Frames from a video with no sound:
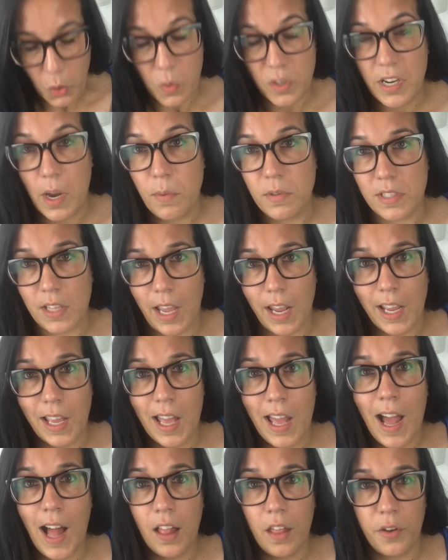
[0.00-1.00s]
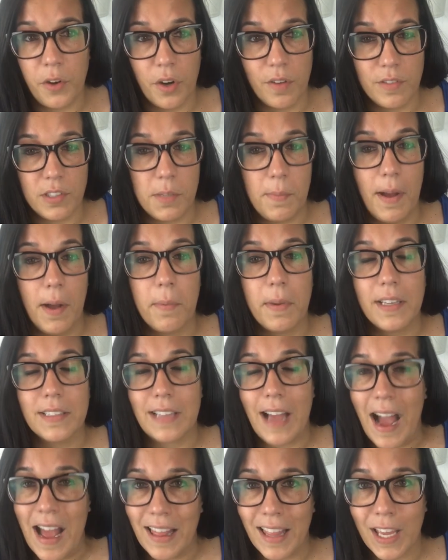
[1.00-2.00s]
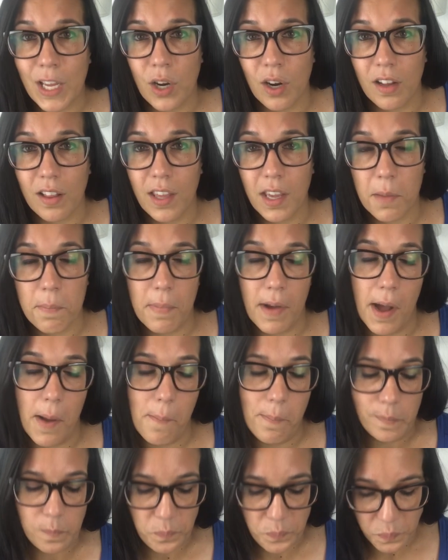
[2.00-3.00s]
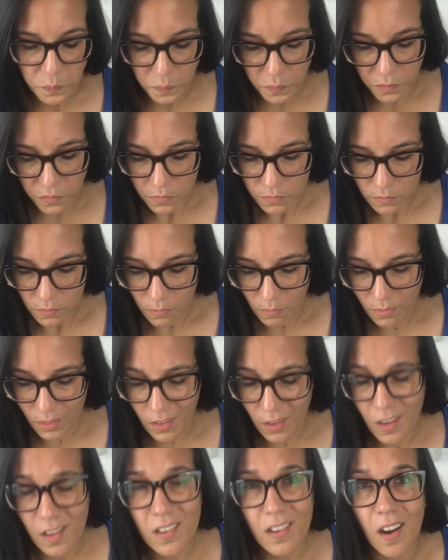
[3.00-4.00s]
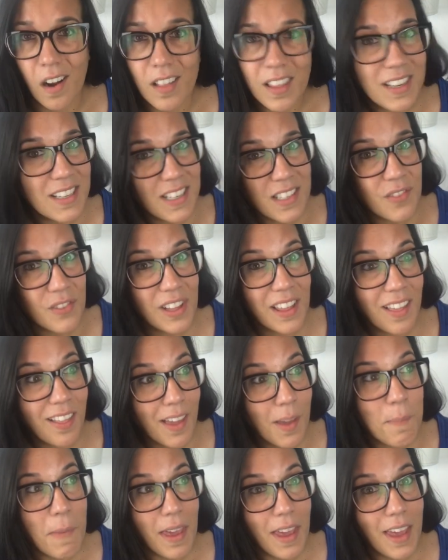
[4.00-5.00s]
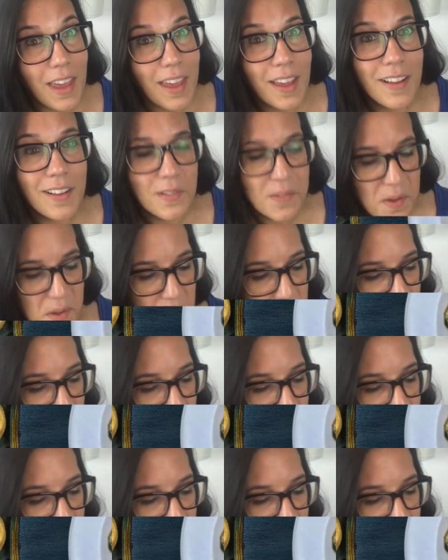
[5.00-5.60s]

which I was like hella nervous about because I like garlic, but garlic doesn't really like me.